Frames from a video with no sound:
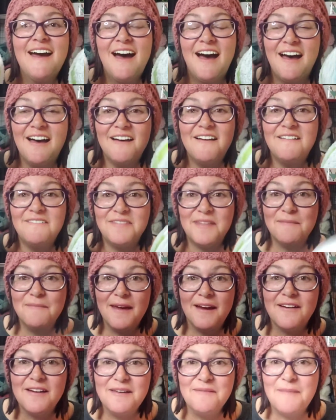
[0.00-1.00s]
of the
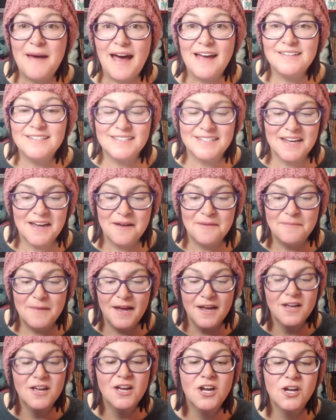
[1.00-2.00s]
Mary Maxim
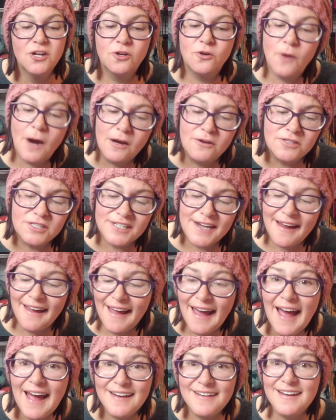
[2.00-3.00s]
Crochet
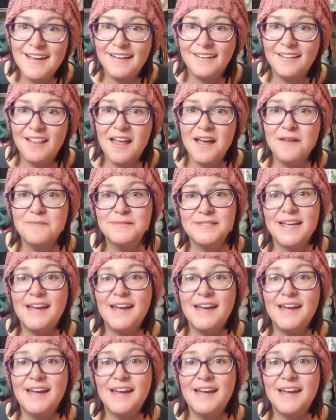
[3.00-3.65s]
and Knit Clubs.